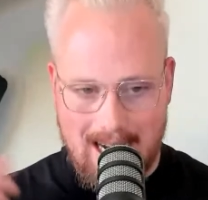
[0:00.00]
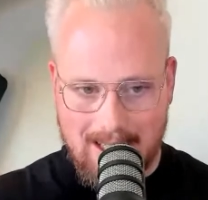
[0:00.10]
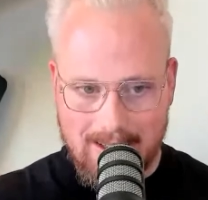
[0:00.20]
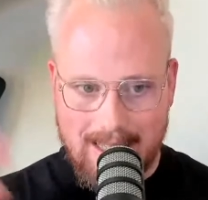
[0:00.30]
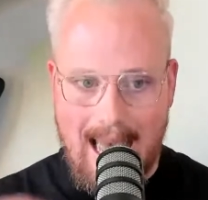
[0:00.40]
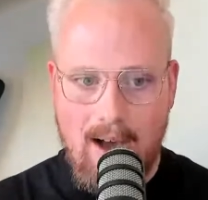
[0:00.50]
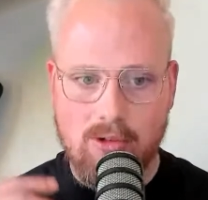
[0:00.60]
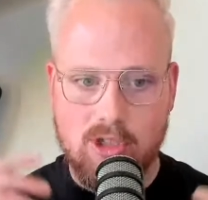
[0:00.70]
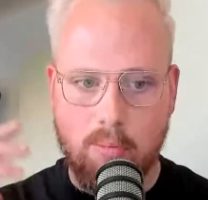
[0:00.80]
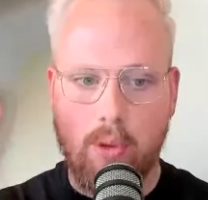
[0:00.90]
and
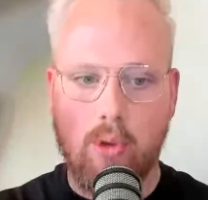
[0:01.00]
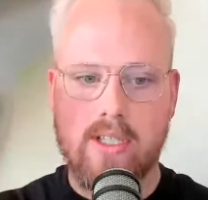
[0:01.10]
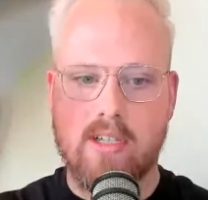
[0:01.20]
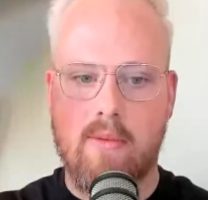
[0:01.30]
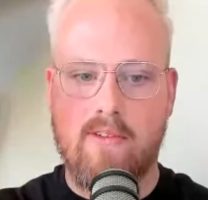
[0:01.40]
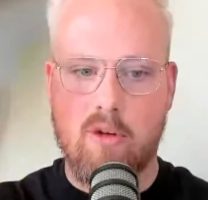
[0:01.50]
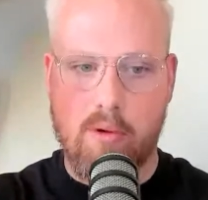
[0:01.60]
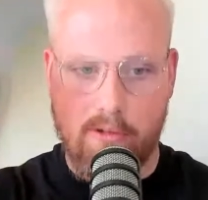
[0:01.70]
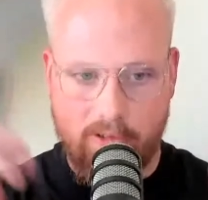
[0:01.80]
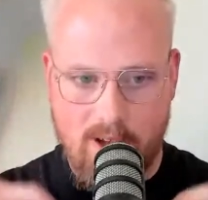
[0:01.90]
allow to pull in some of your
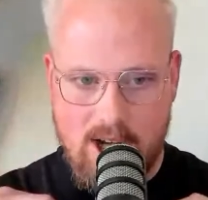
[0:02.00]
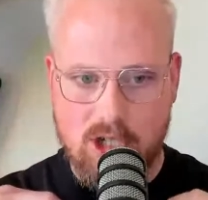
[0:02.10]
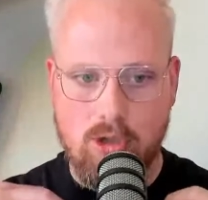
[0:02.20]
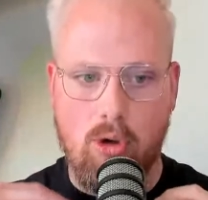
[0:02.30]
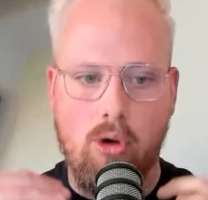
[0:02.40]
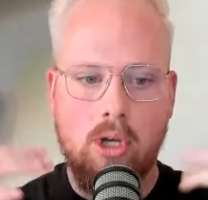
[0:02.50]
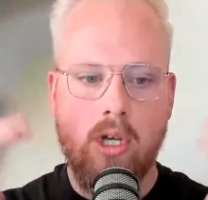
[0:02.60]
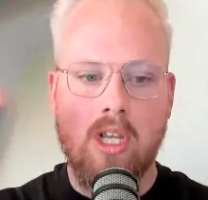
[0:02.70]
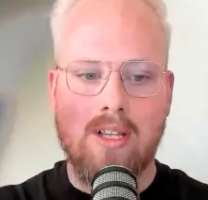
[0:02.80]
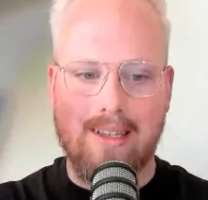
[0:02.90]
professional
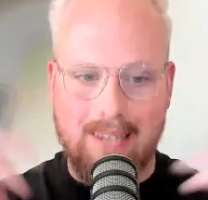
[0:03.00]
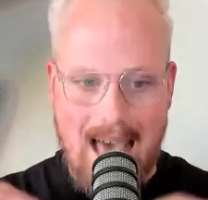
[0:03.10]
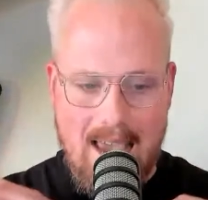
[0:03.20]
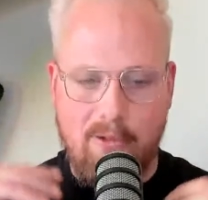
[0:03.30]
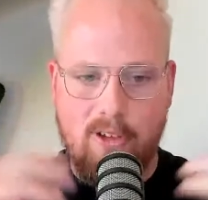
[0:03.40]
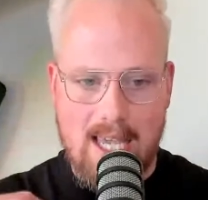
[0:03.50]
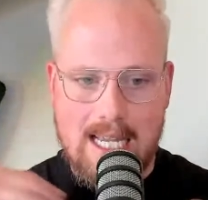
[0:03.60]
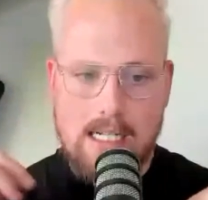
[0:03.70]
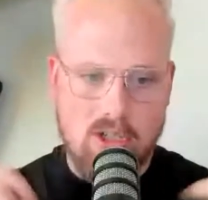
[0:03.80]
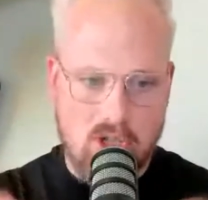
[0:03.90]
life
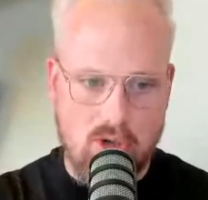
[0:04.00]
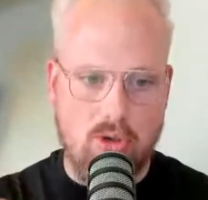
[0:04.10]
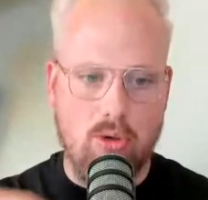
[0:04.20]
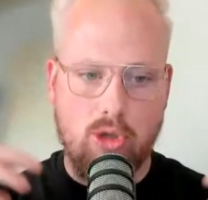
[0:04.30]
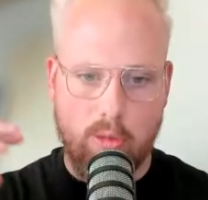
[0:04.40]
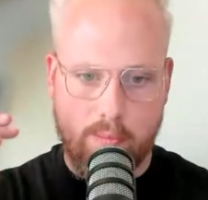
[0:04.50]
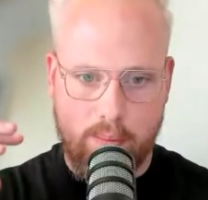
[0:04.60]
into your